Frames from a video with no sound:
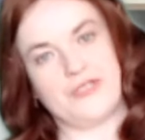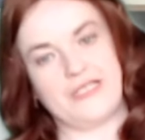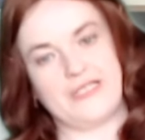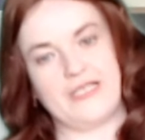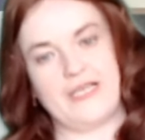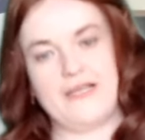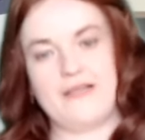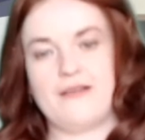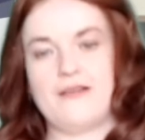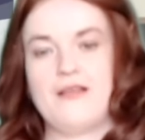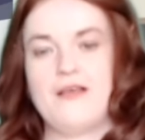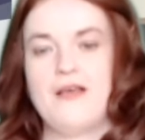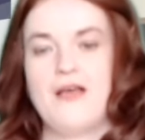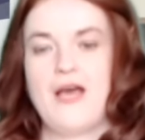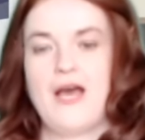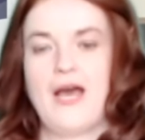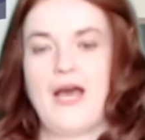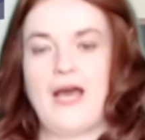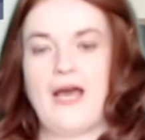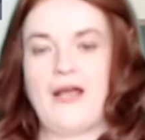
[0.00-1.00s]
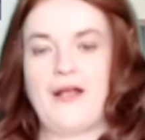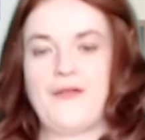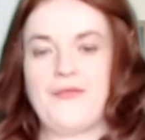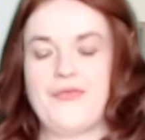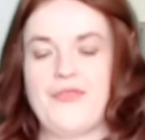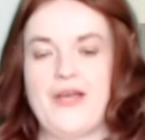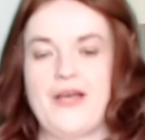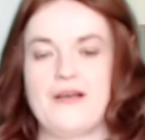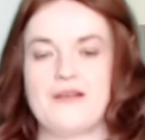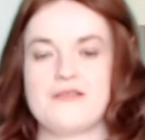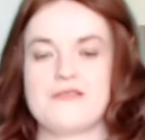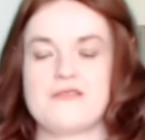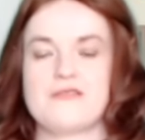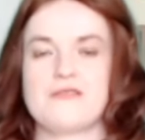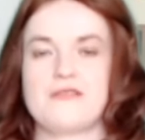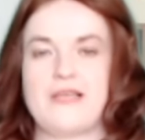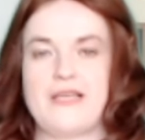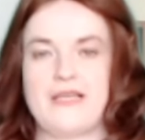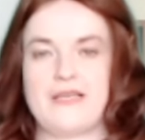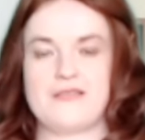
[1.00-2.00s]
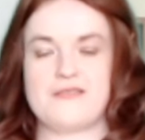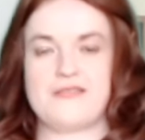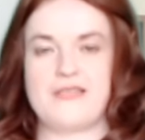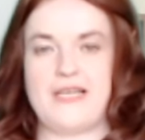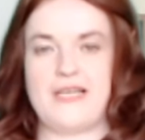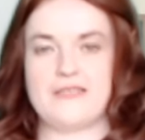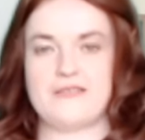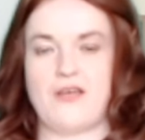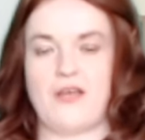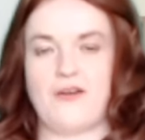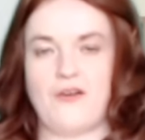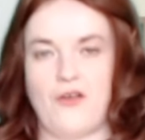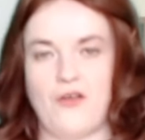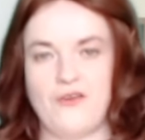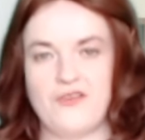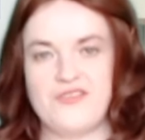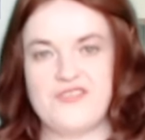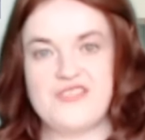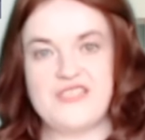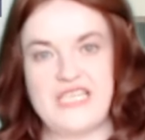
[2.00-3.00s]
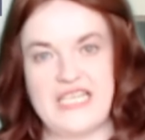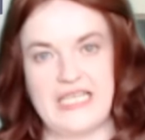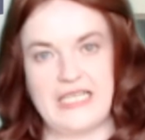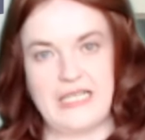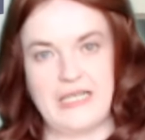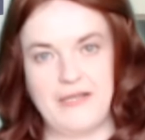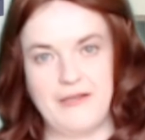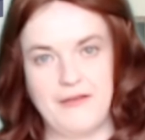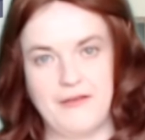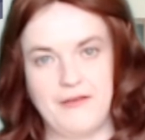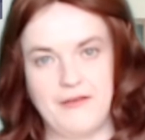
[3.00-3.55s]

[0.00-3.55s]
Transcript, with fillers: reading, and that's, like I said, an unseen.